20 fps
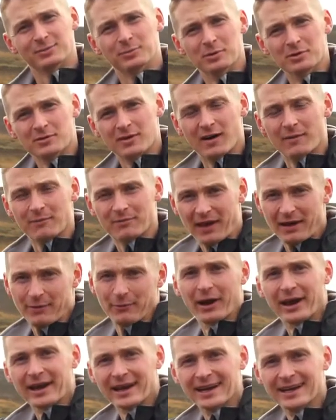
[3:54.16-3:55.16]
move up that
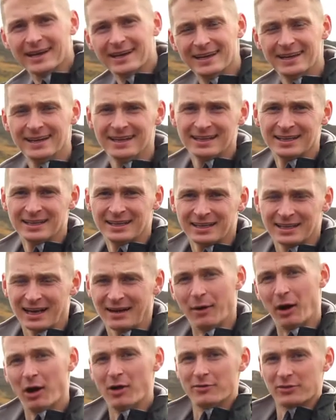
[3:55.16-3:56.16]
way,
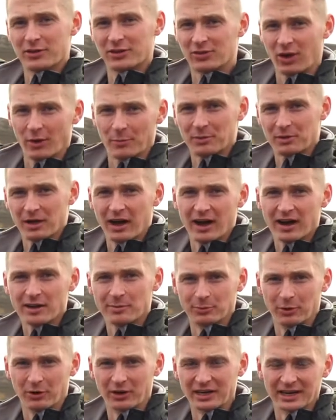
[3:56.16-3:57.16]
come over the top of the high
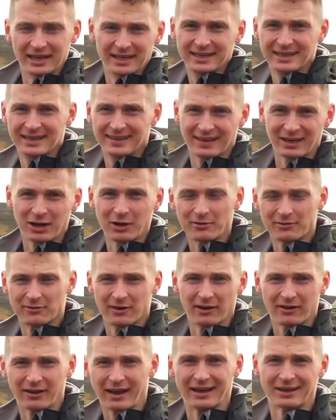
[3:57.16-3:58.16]
point, and then
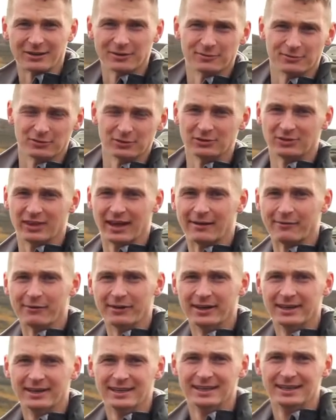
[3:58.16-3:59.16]
hopefully I'll get a good view down.
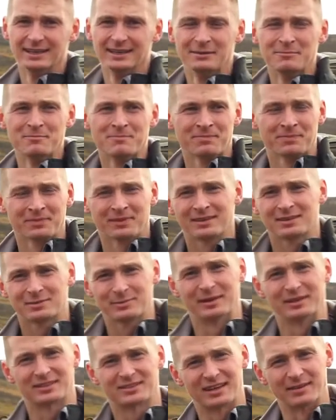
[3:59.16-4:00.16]
It's a
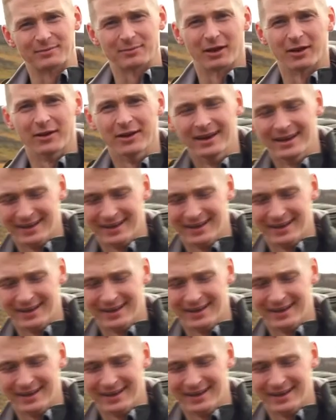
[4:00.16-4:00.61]
bit steep though.